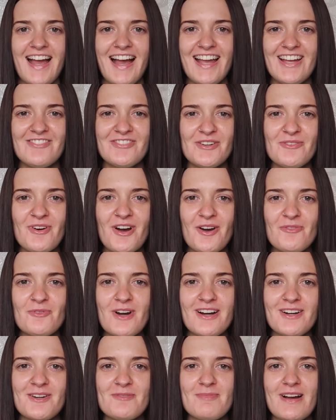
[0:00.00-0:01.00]
Hi everyone,
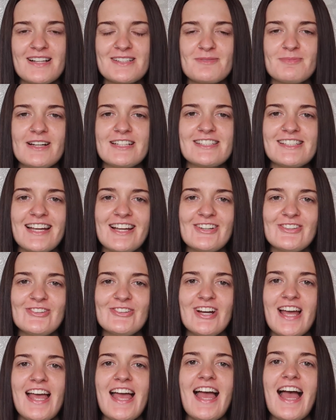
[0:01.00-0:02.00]
welcome back to my
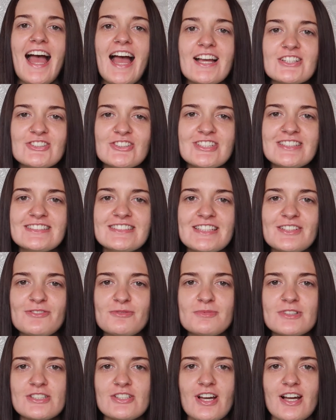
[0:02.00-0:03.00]
channel. As you can see
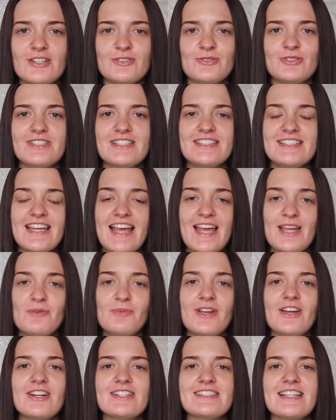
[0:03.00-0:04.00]
from the title, today
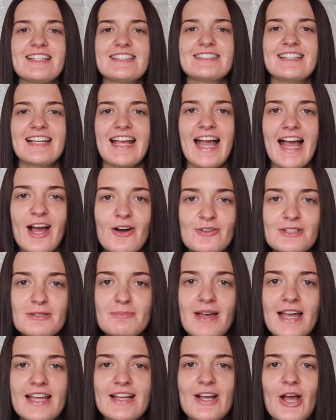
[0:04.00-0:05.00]
we are testing ALDI
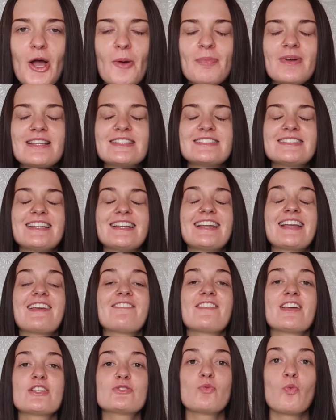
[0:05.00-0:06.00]
makeup and seeing
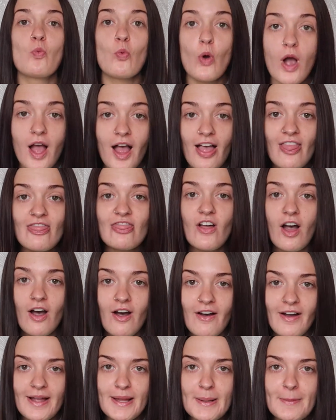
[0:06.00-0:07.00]
if it is worth the
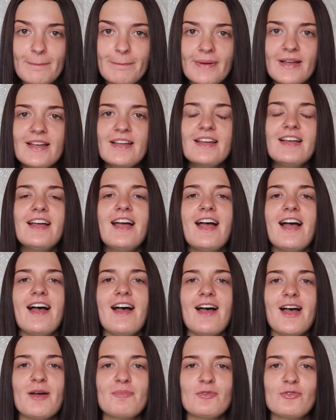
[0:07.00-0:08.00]
hype.
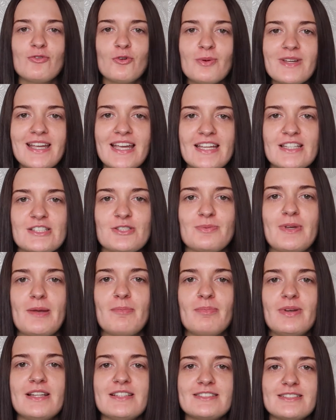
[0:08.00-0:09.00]
Before we get into
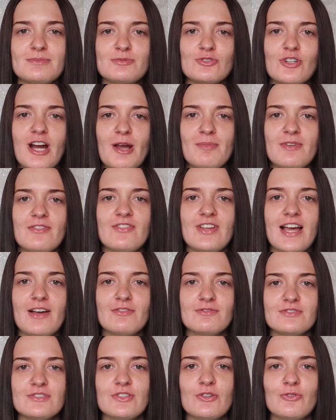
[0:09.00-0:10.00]
it, please subscribe if you
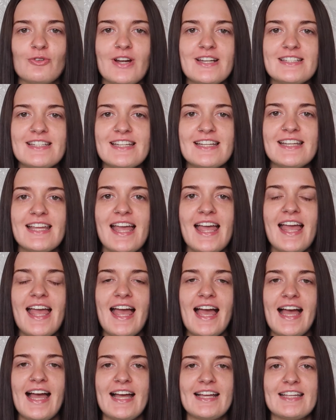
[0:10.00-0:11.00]
haven't already
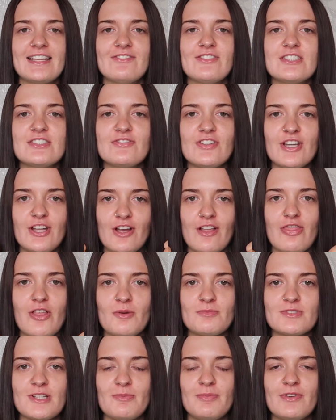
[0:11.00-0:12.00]
and give this video a
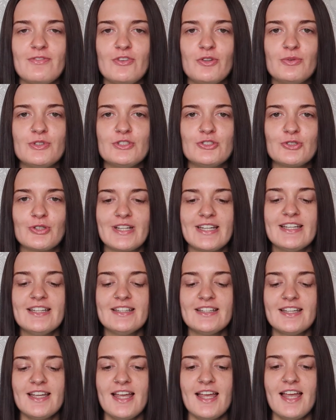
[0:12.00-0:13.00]
thumbs up if you enjoy it,
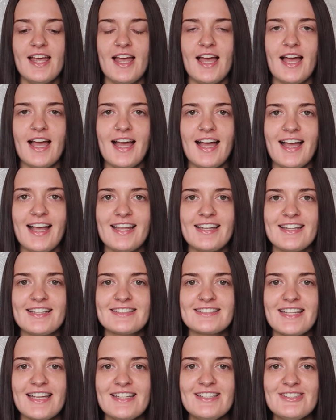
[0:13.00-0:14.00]
and
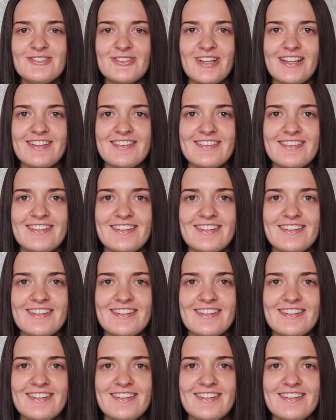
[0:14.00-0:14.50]
let's get into it.